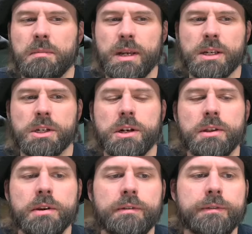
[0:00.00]
Make sure
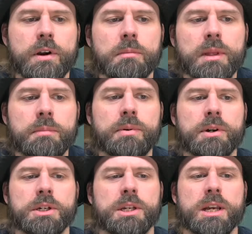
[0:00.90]
they're firmly
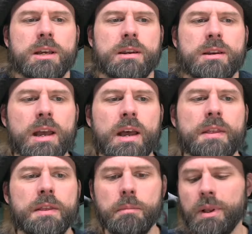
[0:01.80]
pushed in, and
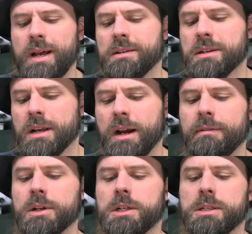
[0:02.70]
then the plastic
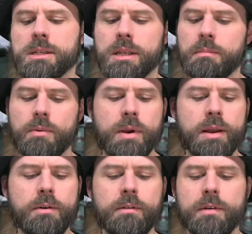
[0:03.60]
cover should slip
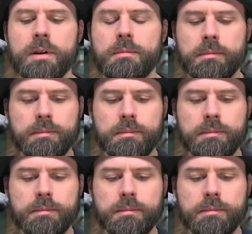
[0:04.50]
right over it.